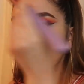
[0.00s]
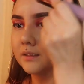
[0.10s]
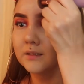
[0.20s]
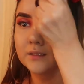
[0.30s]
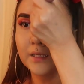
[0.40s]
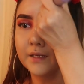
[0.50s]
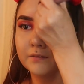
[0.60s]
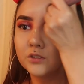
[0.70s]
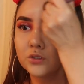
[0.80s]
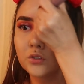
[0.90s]
it
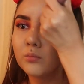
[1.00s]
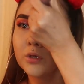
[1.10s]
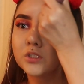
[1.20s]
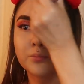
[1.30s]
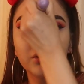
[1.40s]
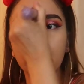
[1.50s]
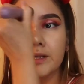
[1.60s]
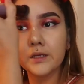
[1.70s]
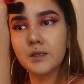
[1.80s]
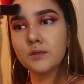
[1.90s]
saves you so much
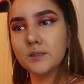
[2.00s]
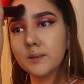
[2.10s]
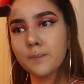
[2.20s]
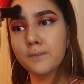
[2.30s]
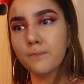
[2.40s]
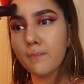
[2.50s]
product using.